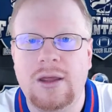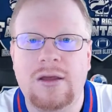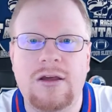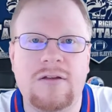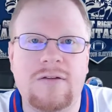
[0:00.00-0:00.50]

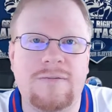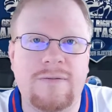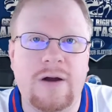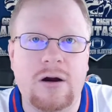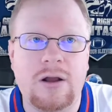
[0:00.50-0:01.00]
He is
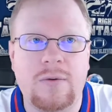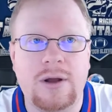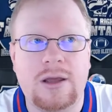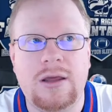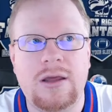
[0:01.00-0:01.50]
very
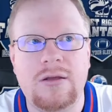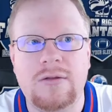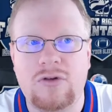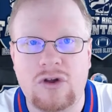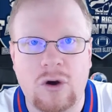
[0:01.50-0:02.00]
quick. He
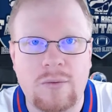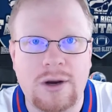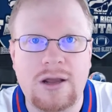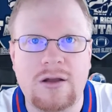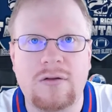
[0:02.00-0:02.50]
showed what
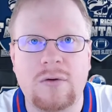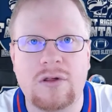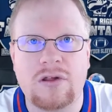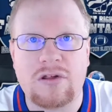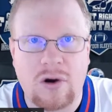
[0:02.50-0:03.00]
he could do as
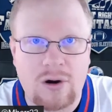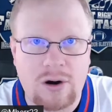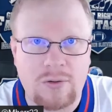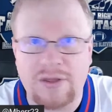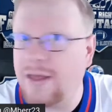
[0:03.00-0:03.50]
a
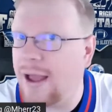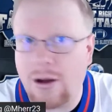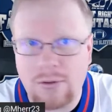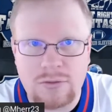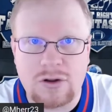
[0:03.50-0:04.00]
starter
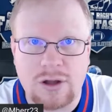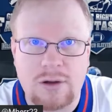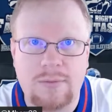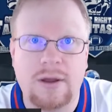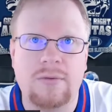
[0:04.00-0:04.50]
without
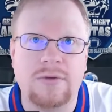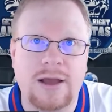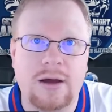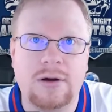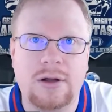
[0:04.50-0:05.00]
Chubb and
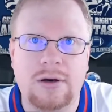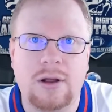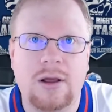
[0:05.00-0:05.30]
without Hunt.